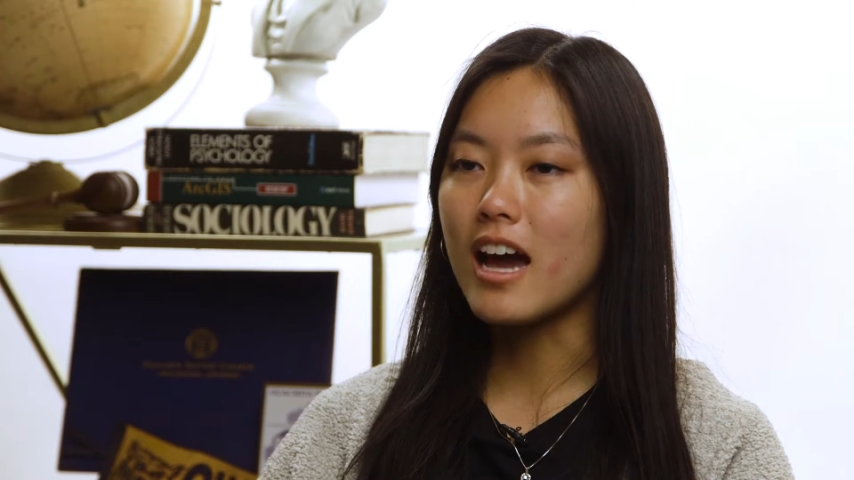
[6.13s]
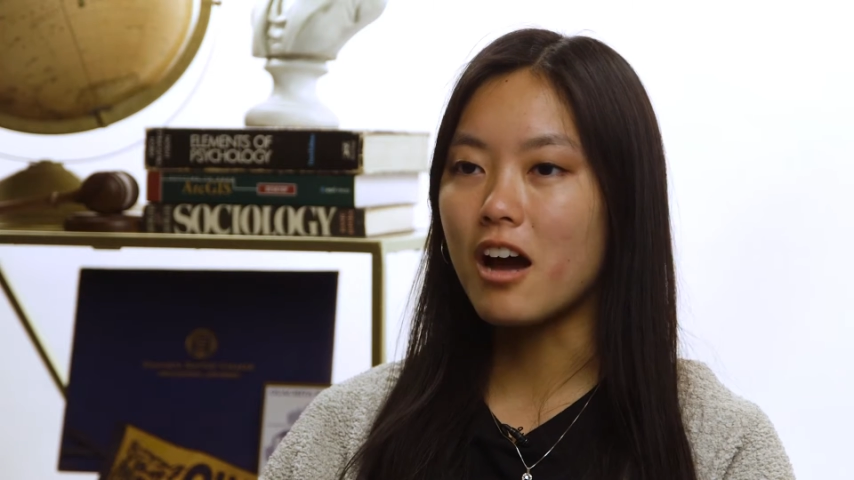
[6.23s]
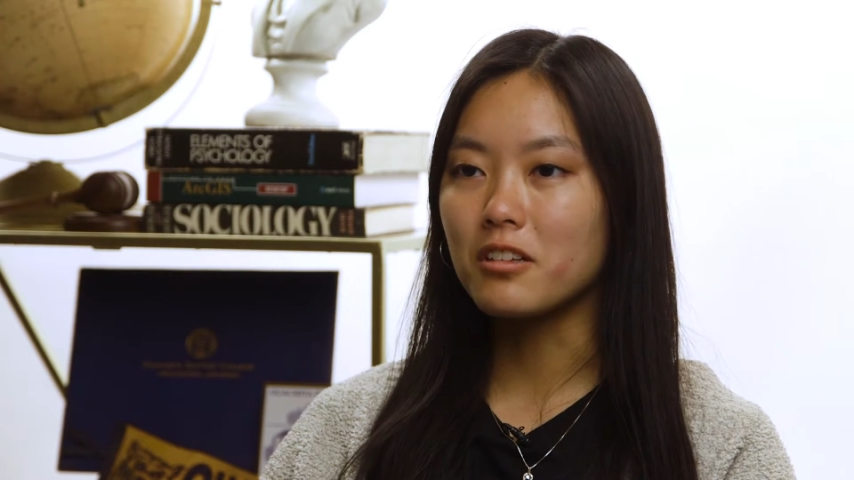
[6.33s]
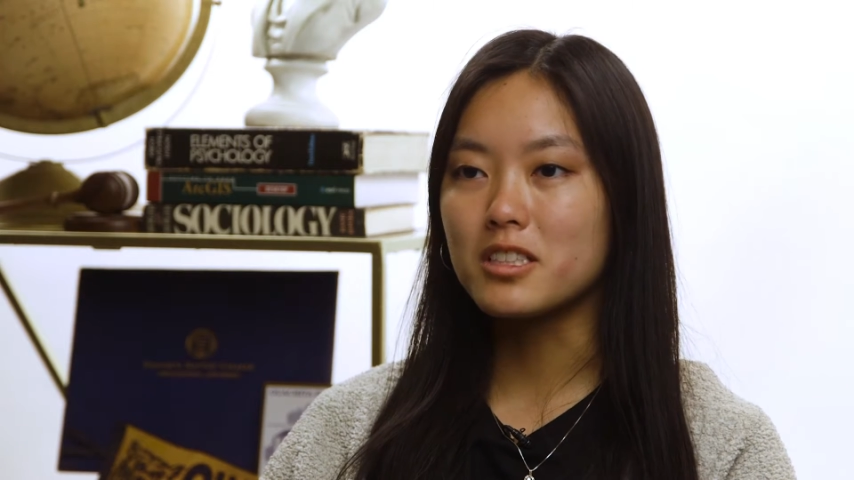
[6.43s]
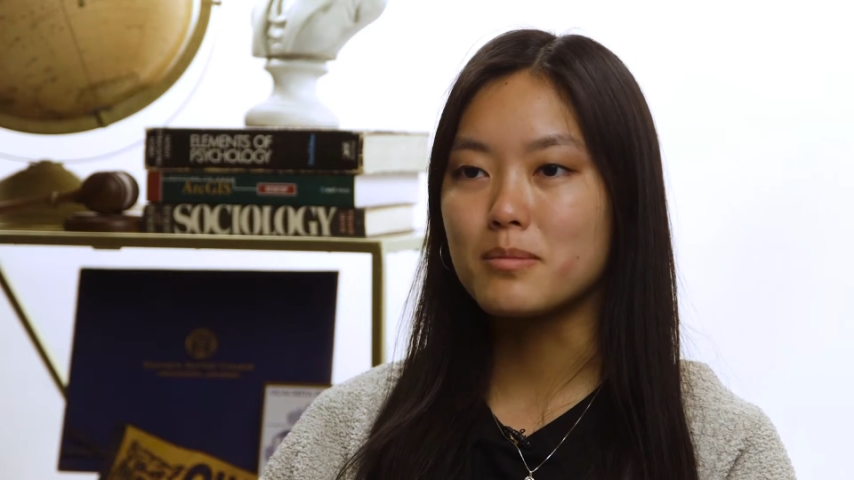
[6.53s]

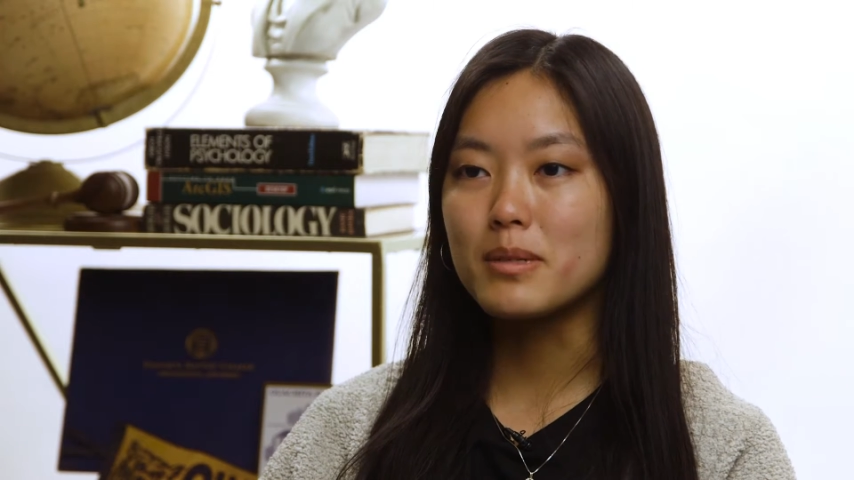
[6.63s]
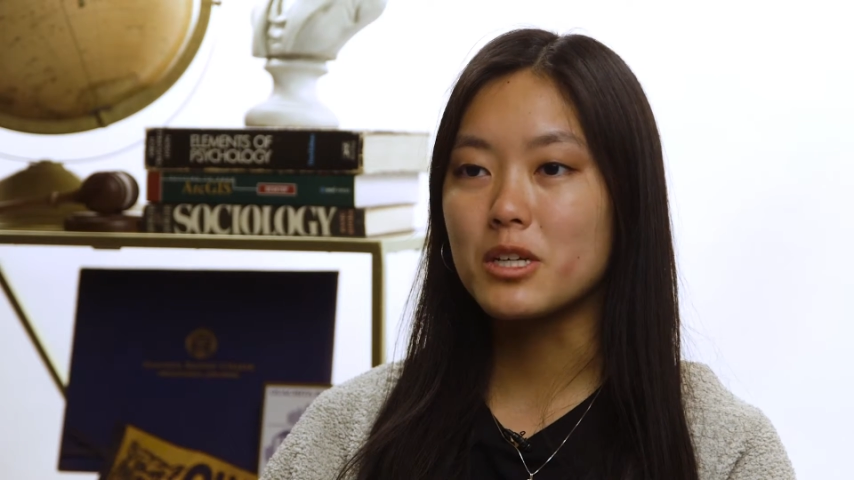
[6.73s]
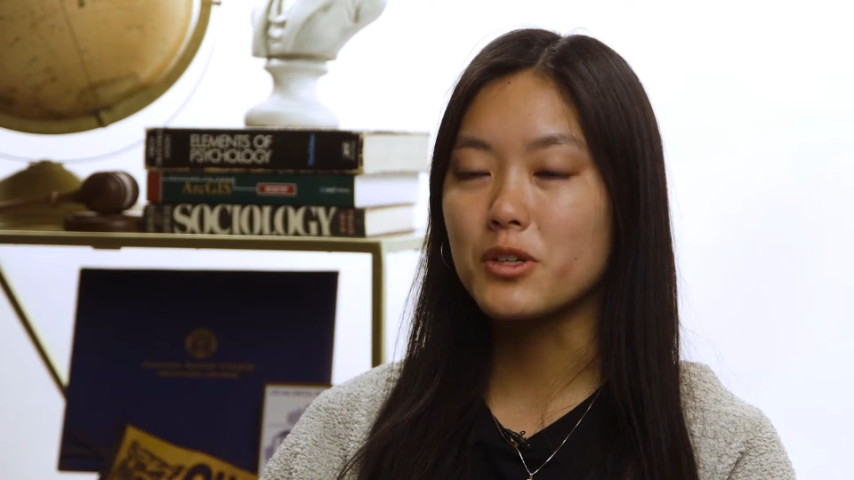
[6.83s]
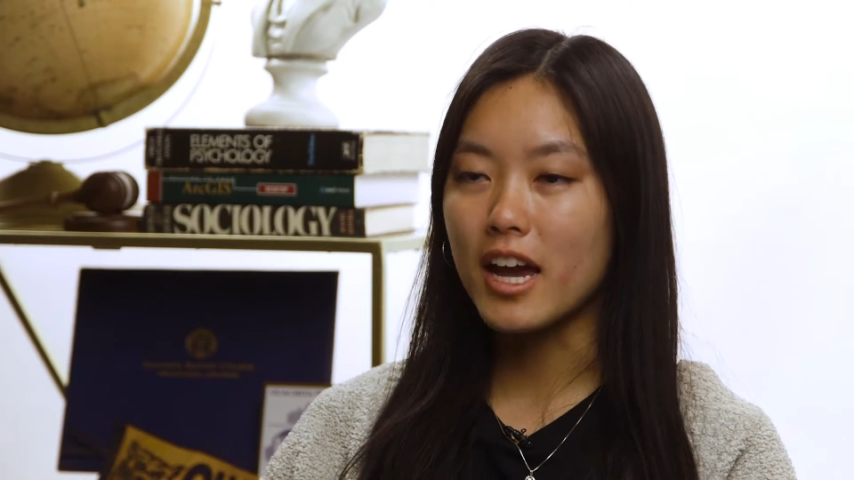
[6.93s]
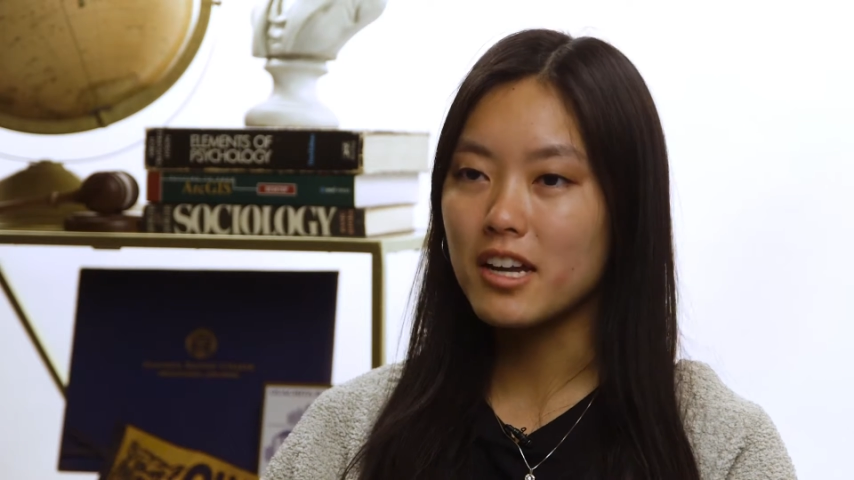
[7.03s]
outlet to be
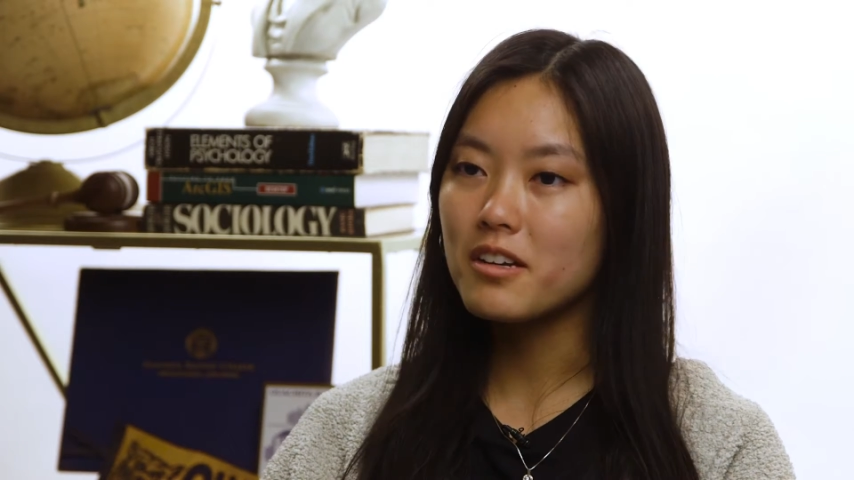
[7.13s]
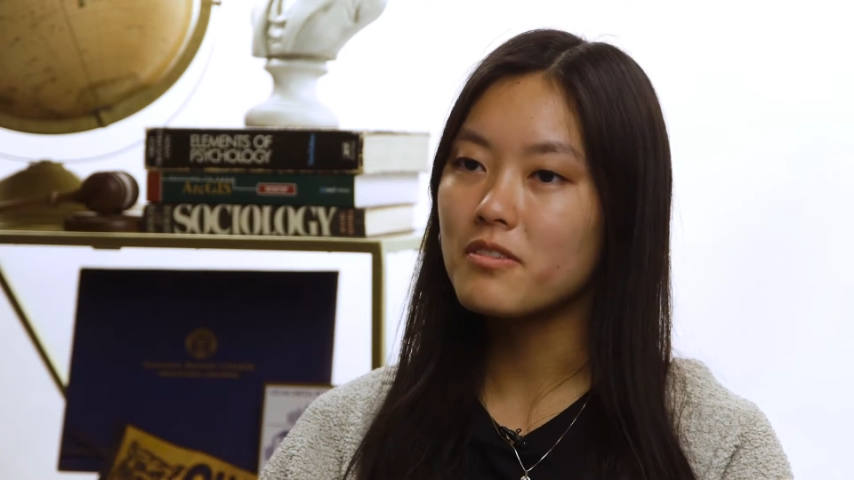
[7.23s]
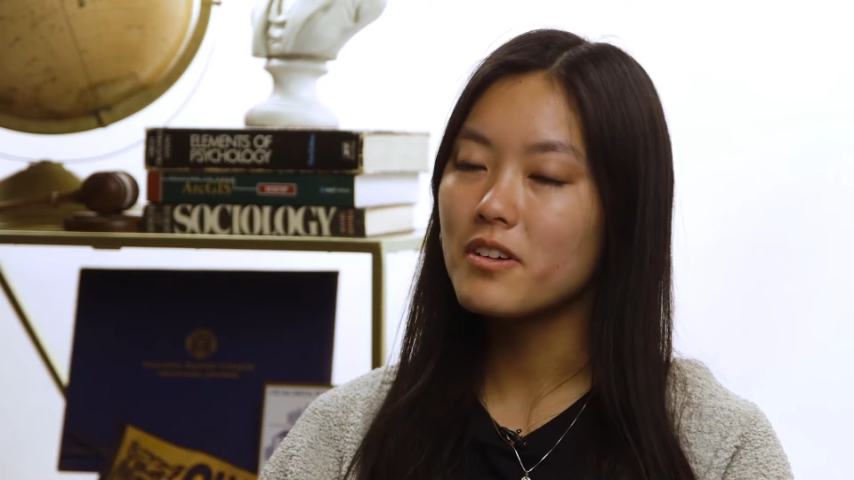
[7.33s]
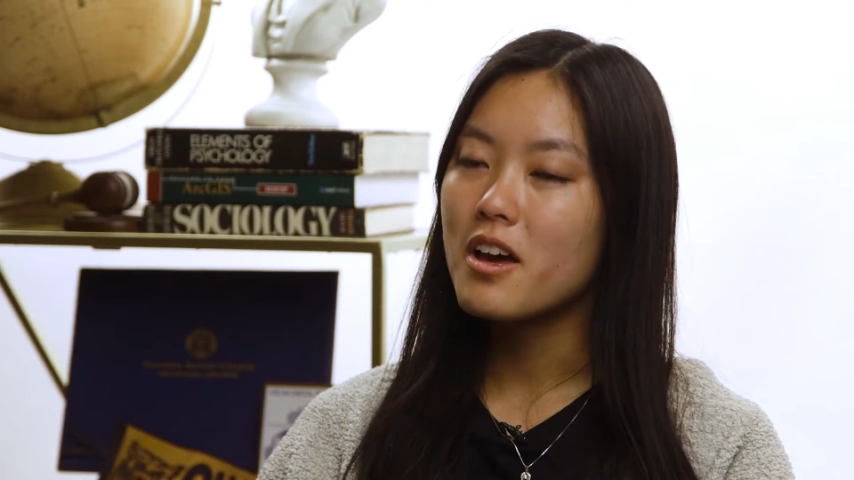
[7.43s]
creative,